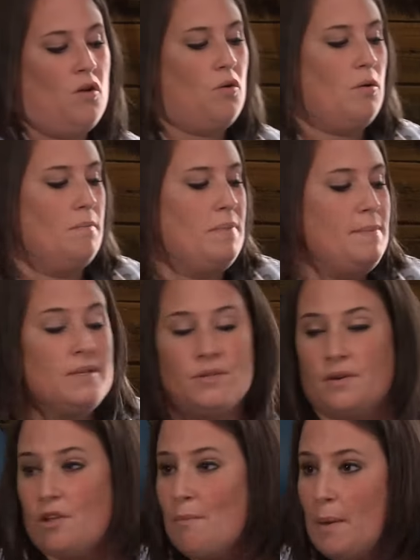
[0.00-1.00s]
Well, babies
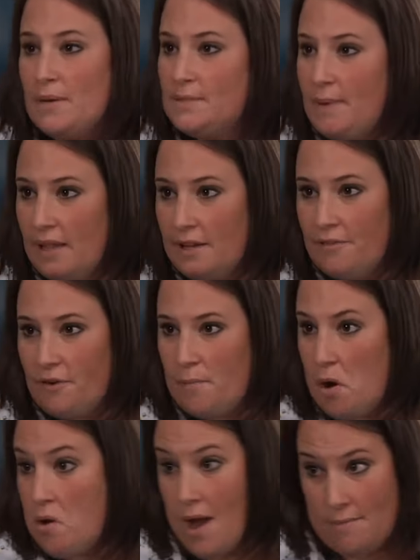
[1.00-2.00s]
are in their mummy's belly for
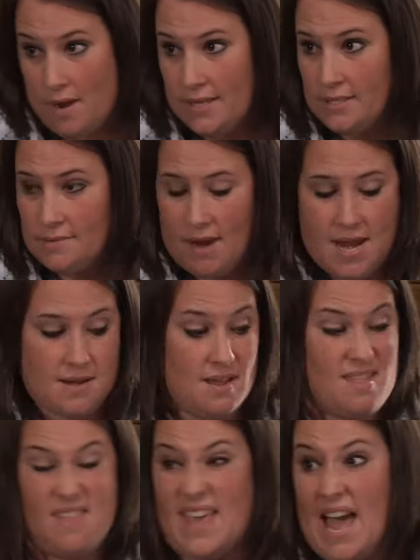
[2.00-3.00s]
about 9 months, right? Mm-hmm.
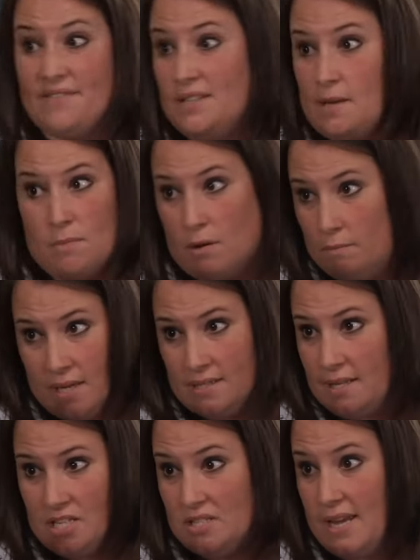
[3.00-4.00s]
And then they have to come out
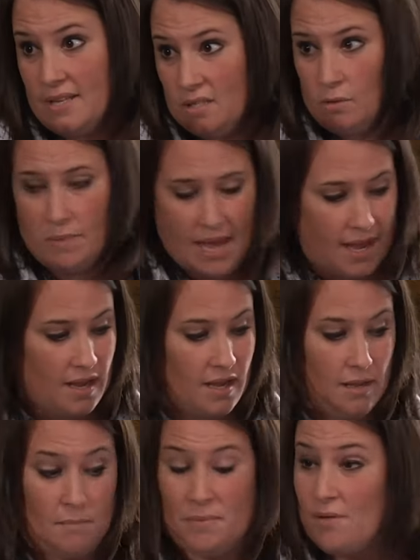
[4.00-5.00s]
because they just get too big.
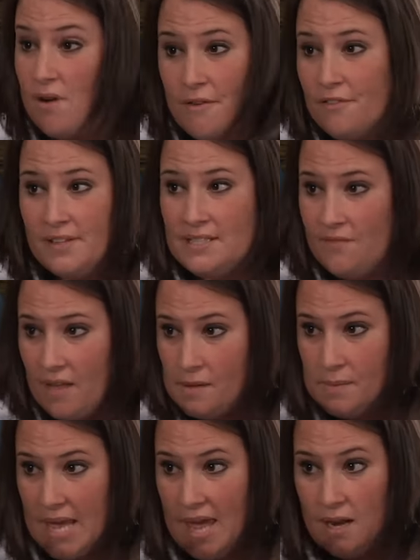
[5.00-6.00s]
But they're not fully
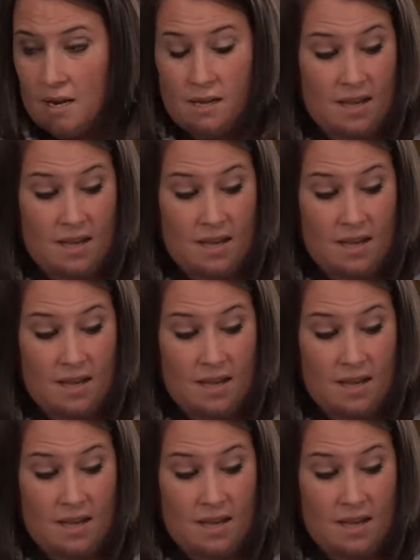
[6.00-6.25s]
developed yet.